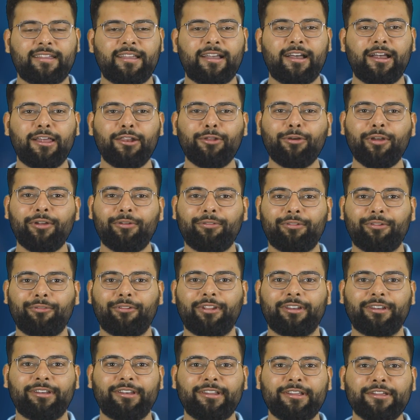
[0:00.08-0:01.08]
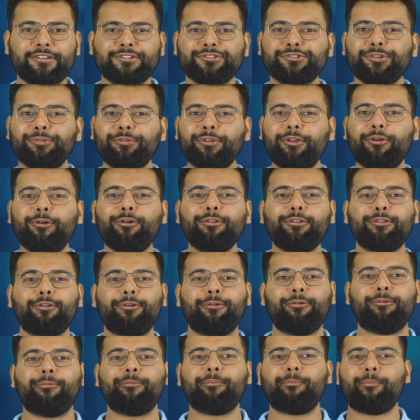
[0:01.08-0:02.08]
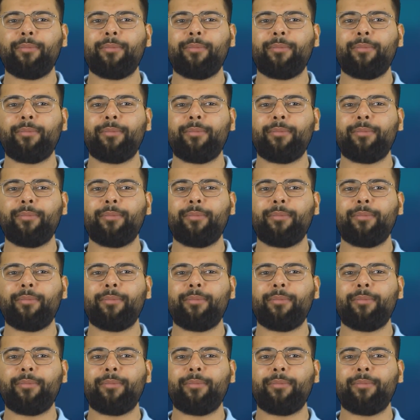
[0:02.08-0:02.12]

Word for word: Hello everyone. So we all know